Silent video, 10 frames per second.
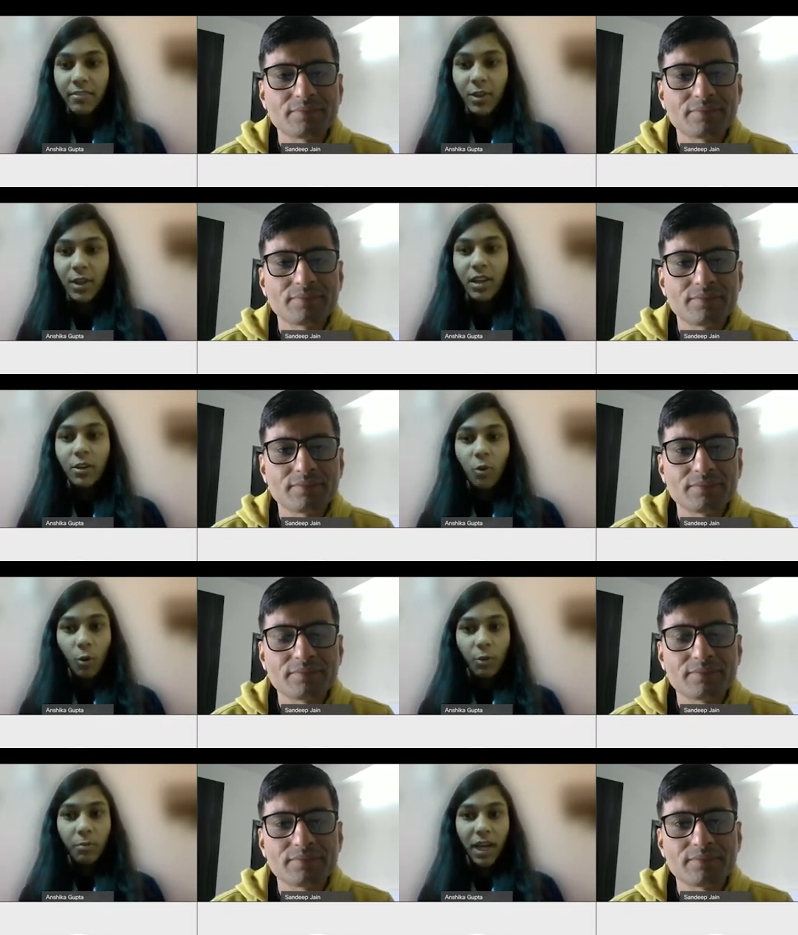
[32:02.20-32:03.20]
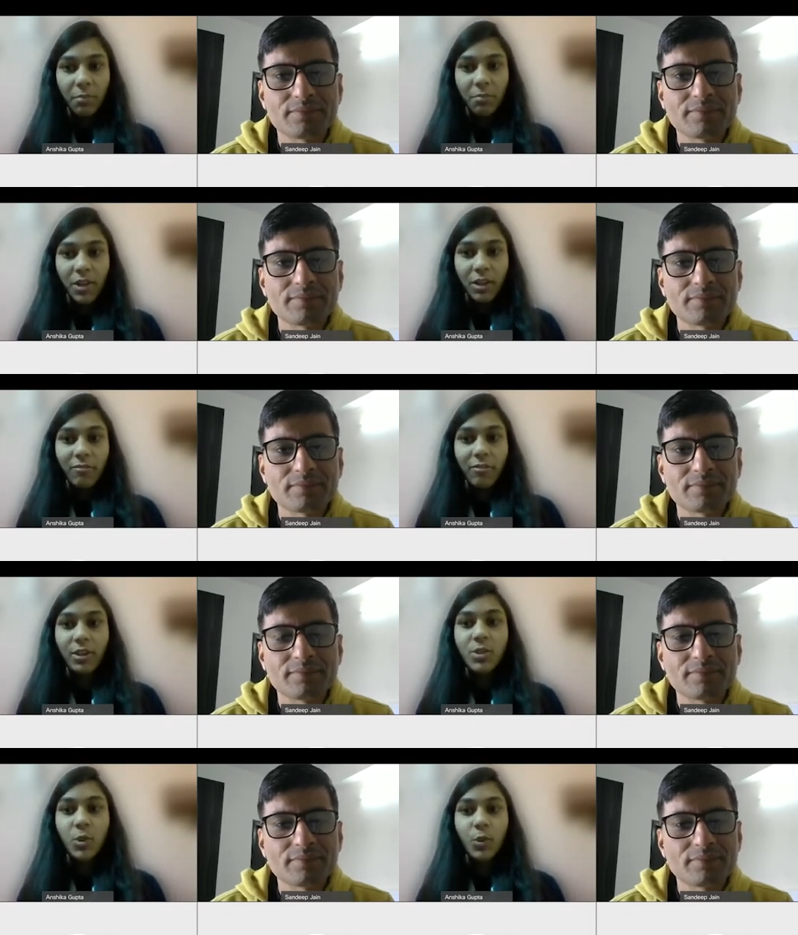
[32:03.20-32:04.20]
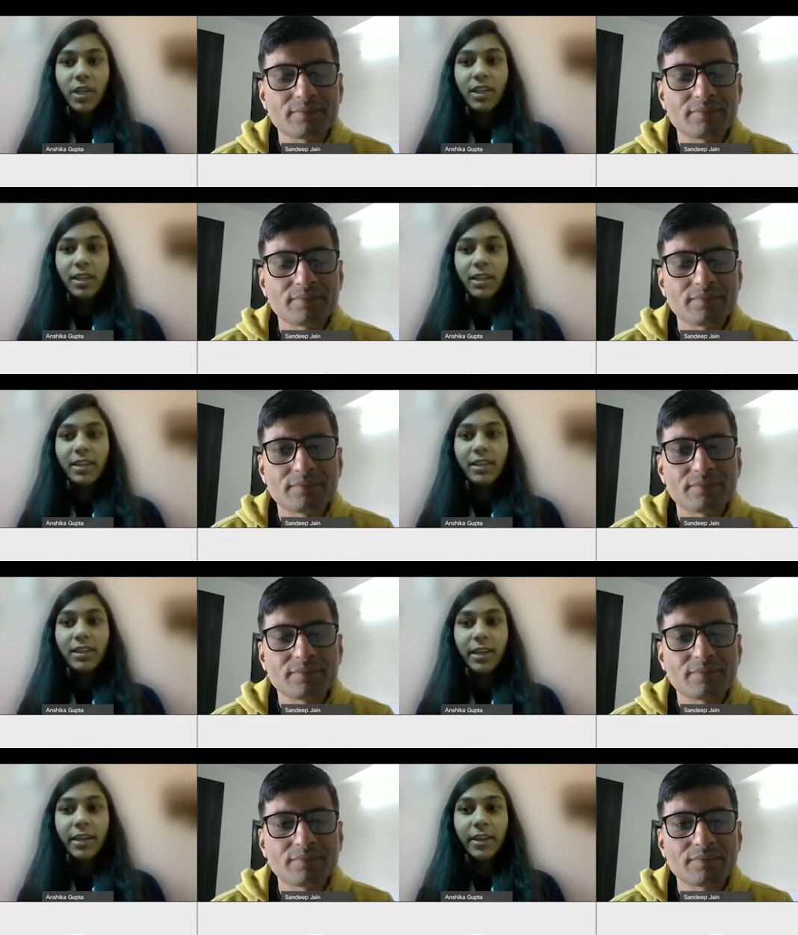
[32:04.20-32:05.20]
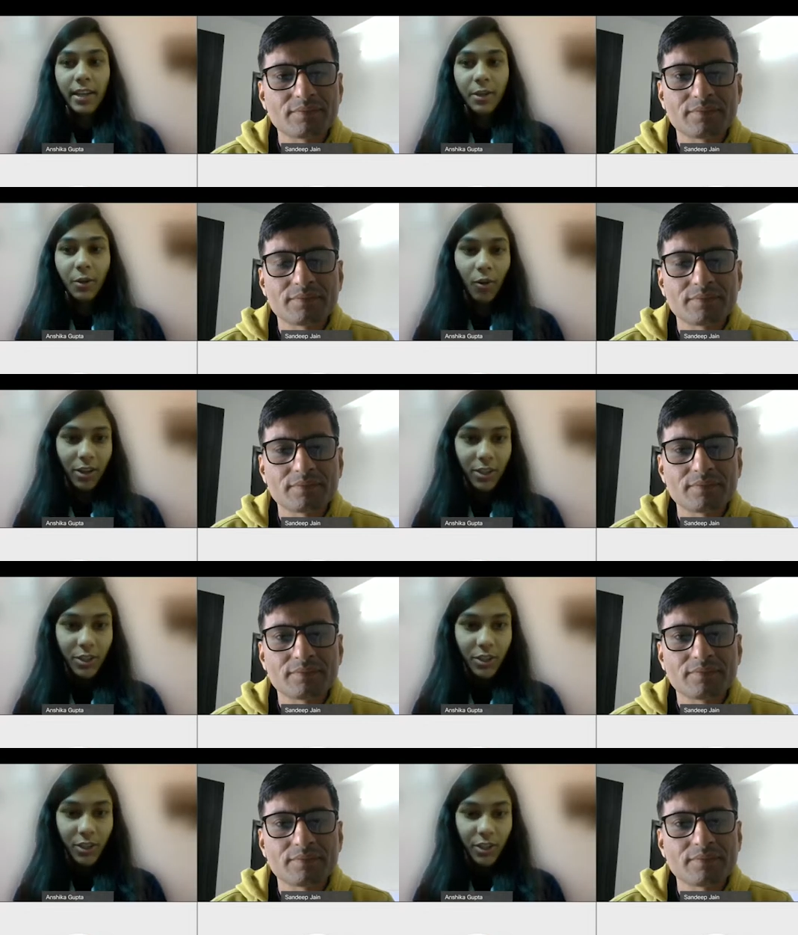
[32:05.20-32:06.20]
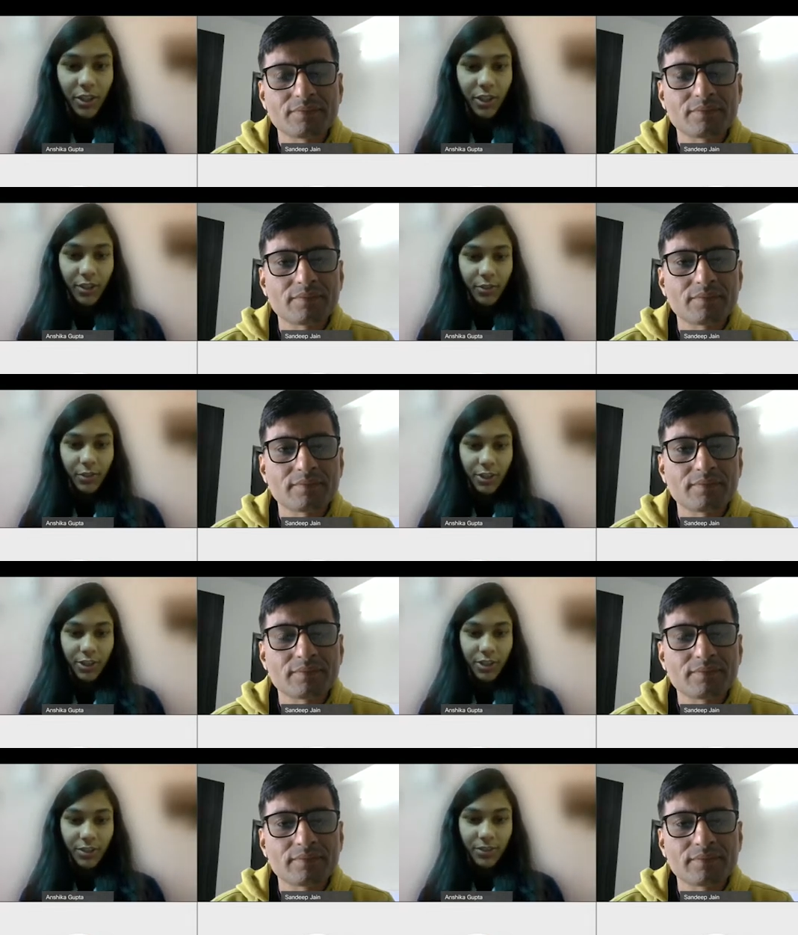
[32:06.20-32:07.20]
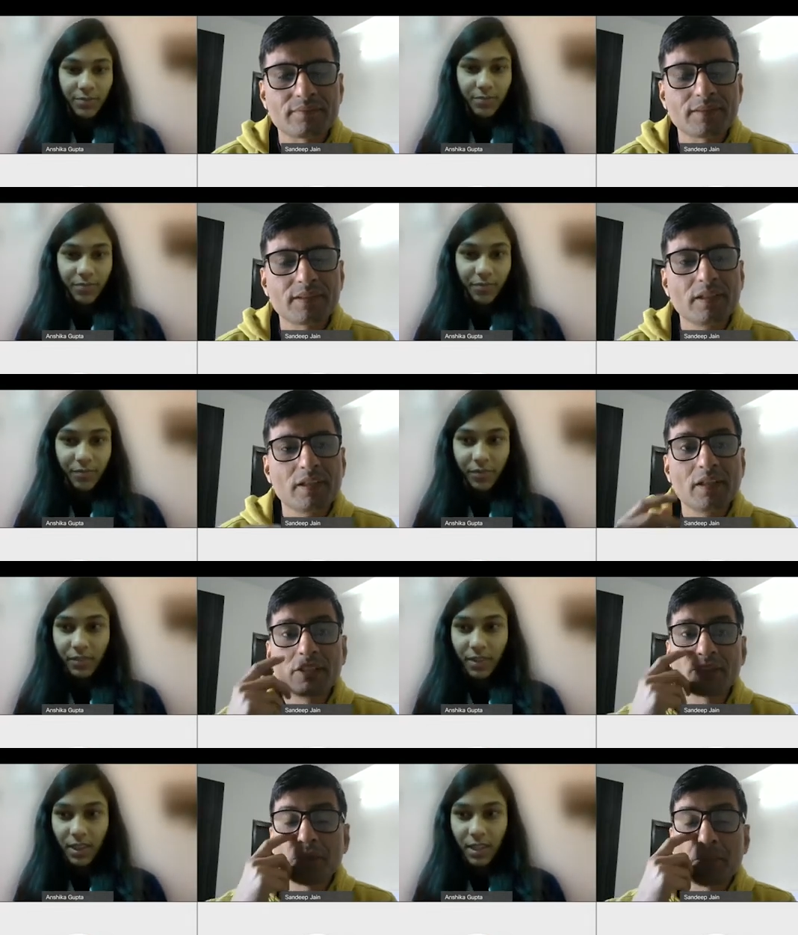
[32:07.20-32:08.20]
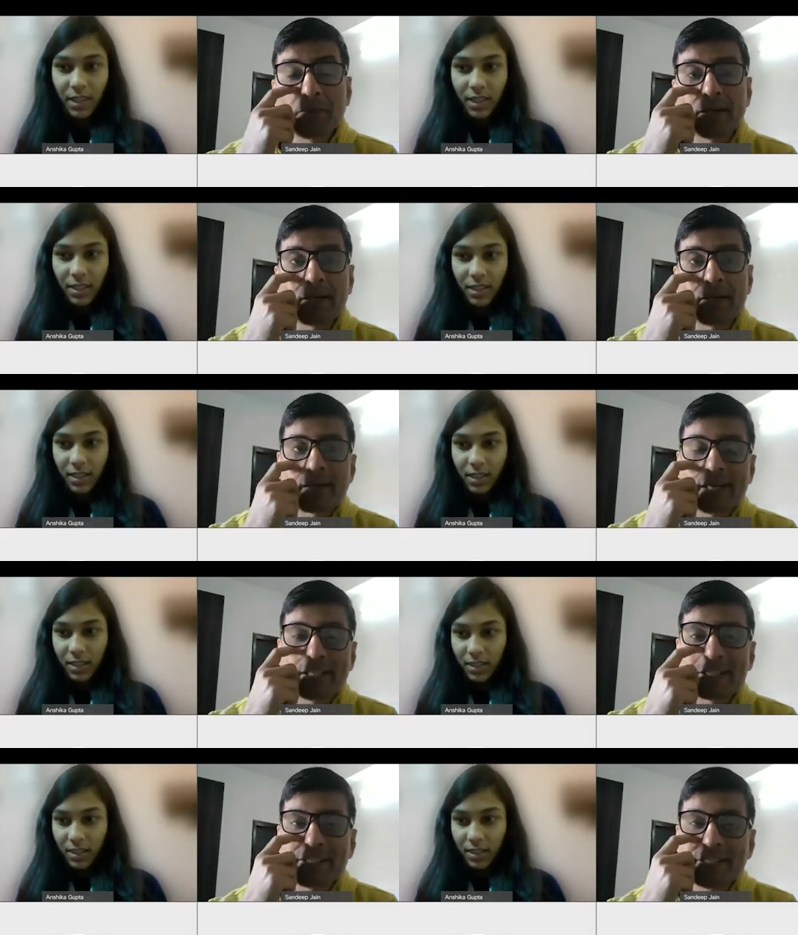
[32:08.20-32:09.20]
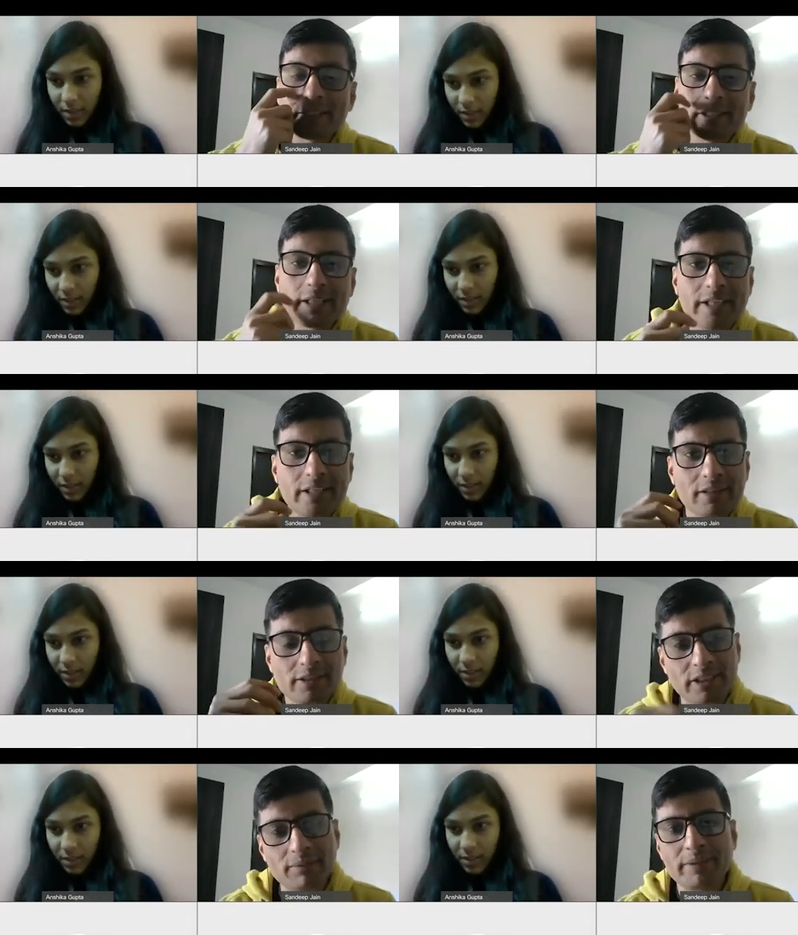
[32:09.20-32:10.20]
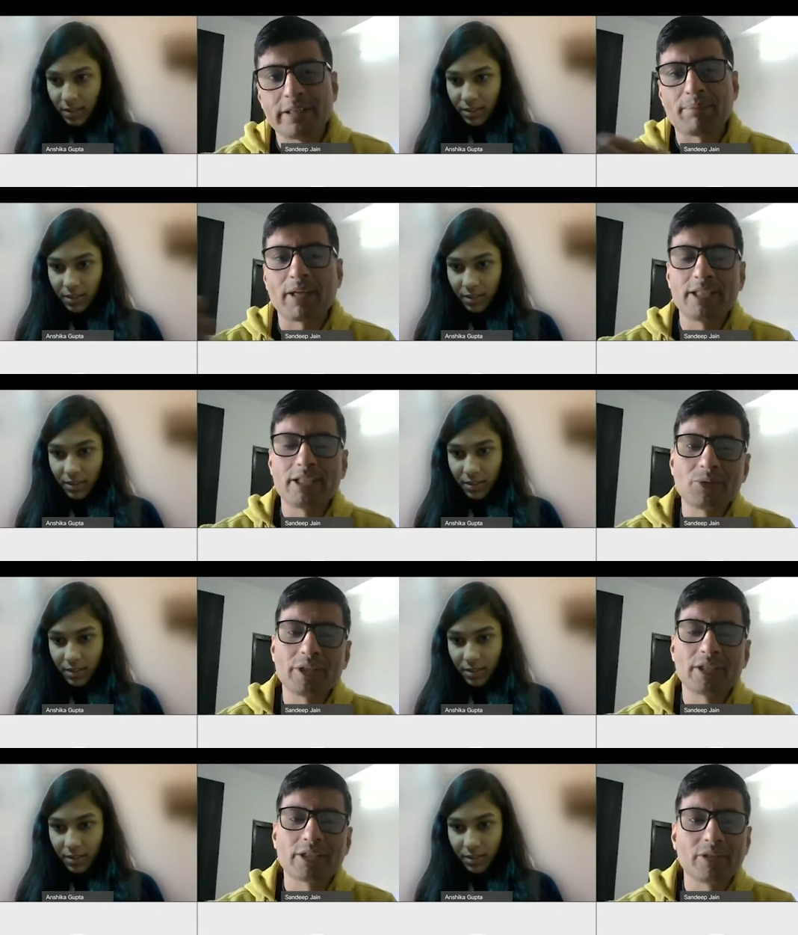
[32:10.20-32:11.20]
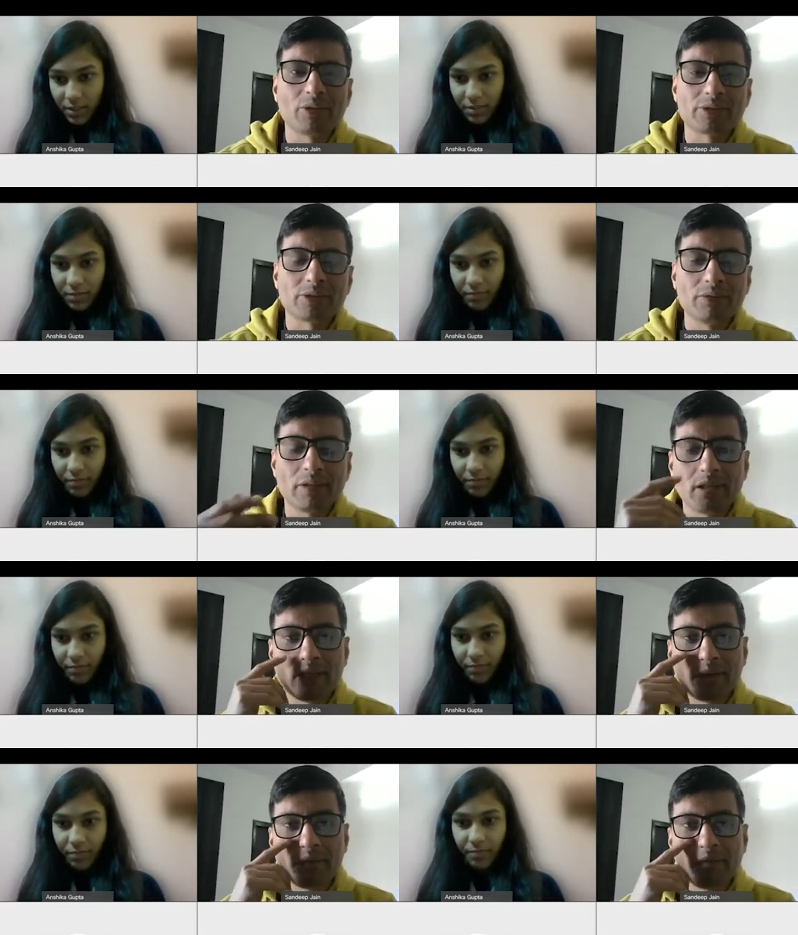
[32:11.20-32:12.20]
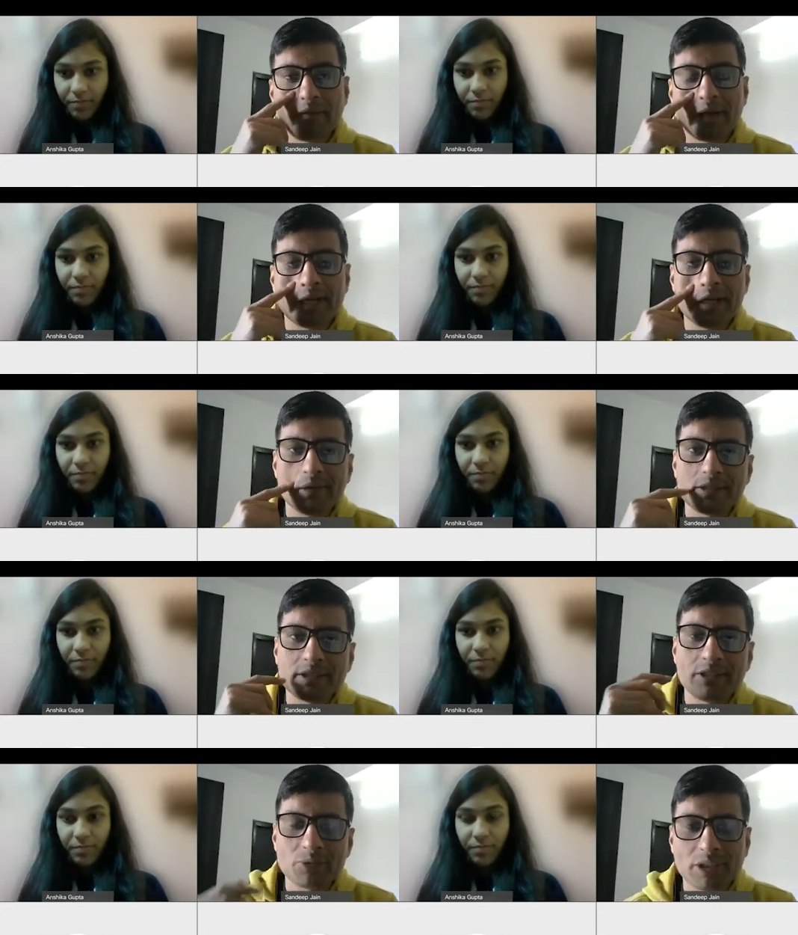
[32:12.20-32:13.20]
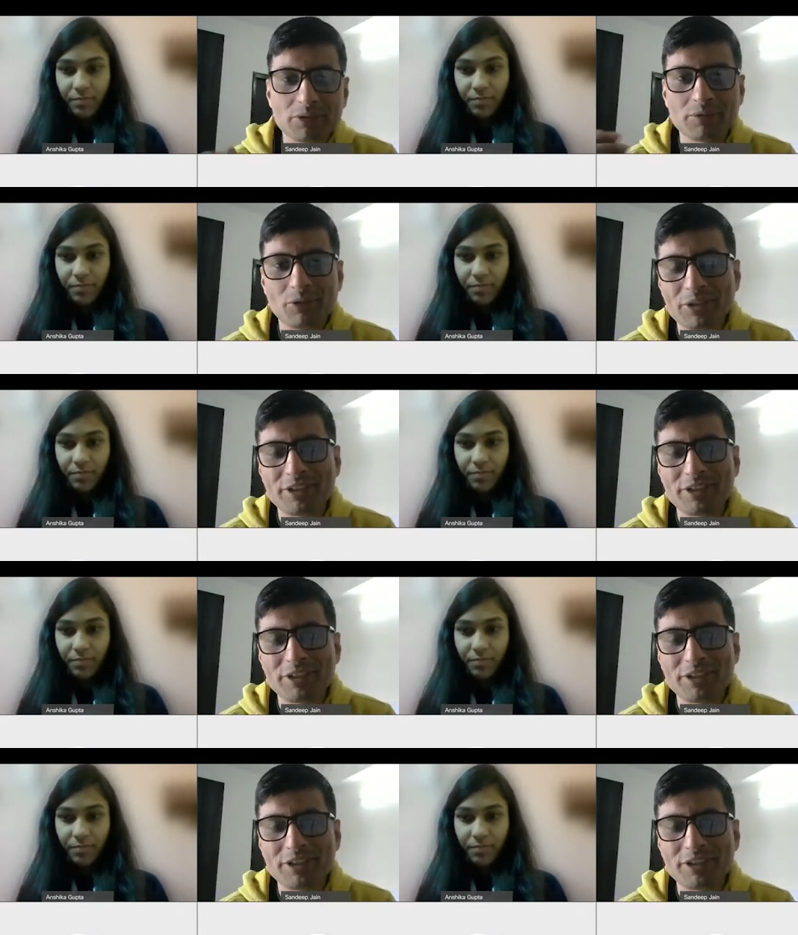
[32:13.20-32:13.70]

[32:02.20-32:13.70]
Speaker 1: for a, a roadmap for a student in three tier college three tier college
Speaker 2: so uh, guys tier 3 again the same thing applies to tier 3 also uh, when i was in 2004